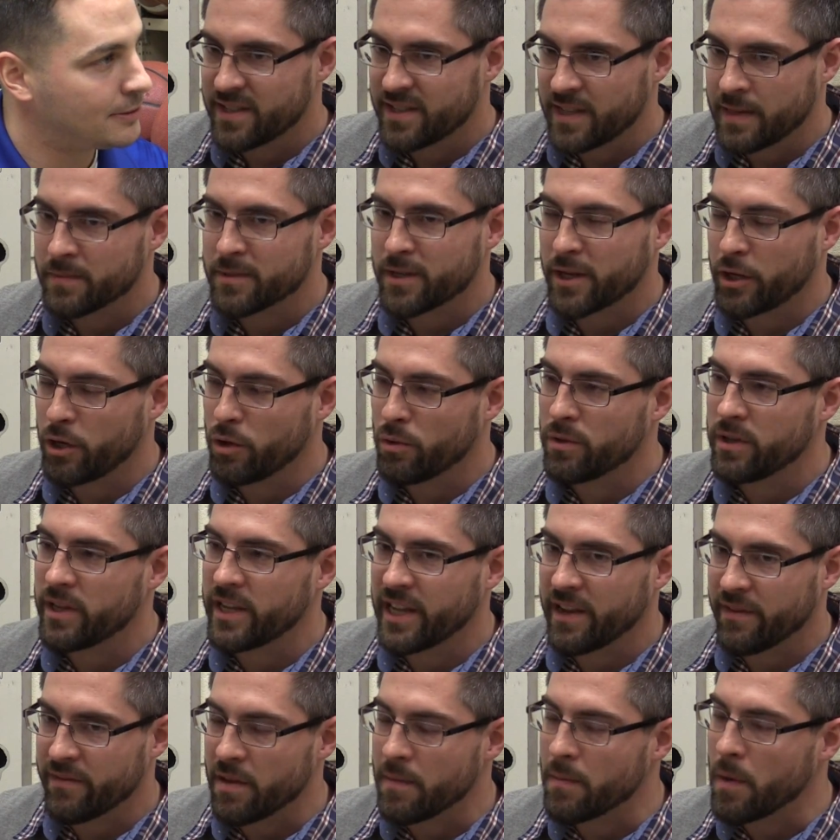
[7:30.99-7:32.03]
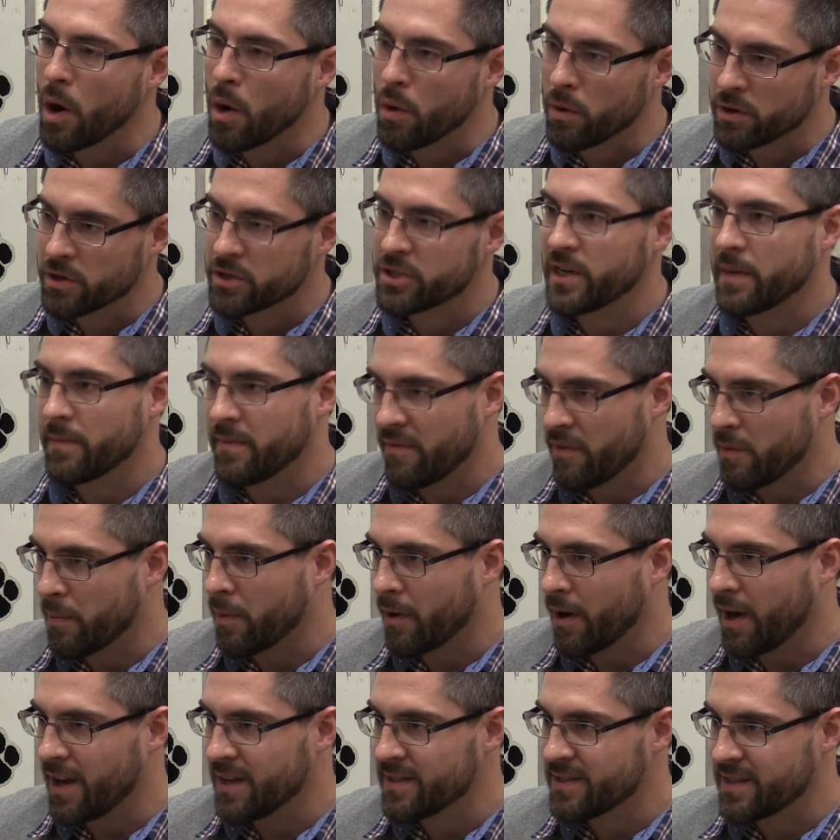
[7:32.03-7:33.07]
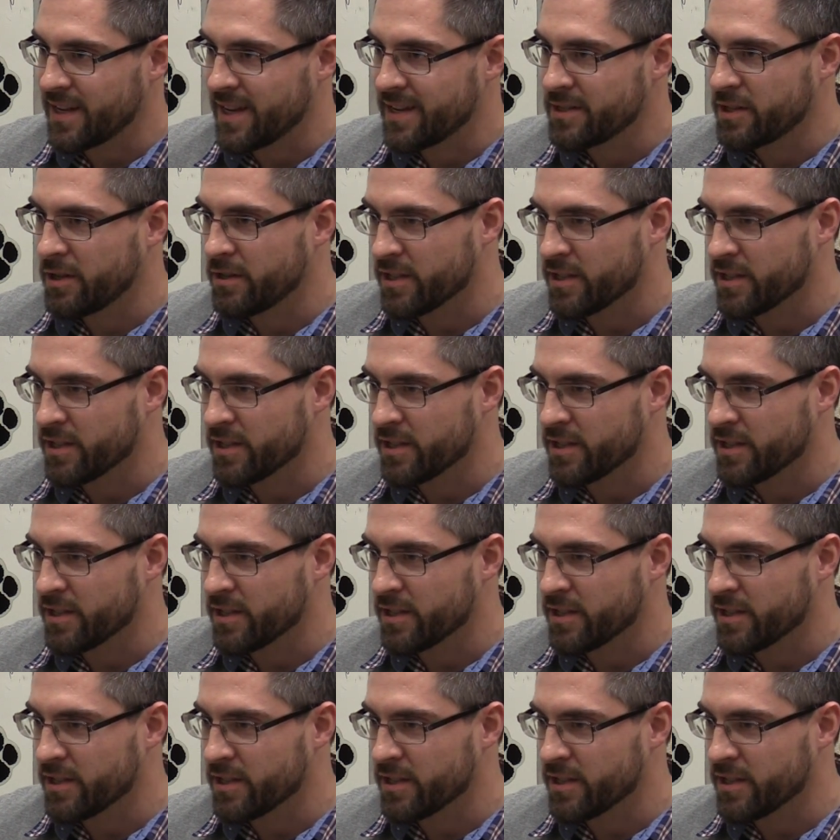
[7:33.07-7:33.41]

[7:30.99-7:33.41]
seems like you really give them ownership of the process.